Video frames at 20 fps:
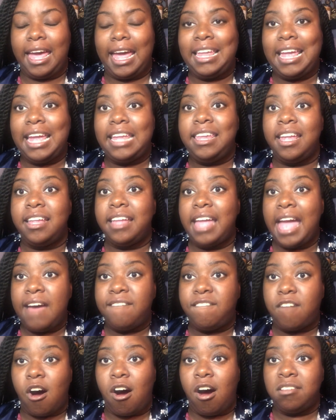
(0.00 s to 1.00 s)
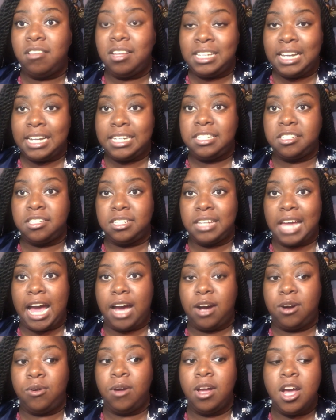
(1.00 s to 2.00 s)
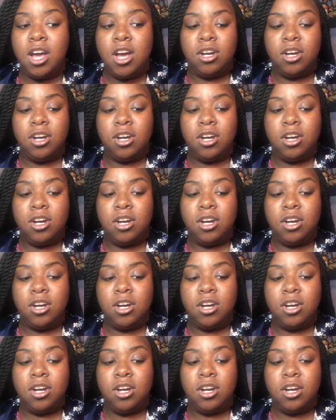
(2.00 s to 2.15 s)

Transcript: and they didn't have all the testers out.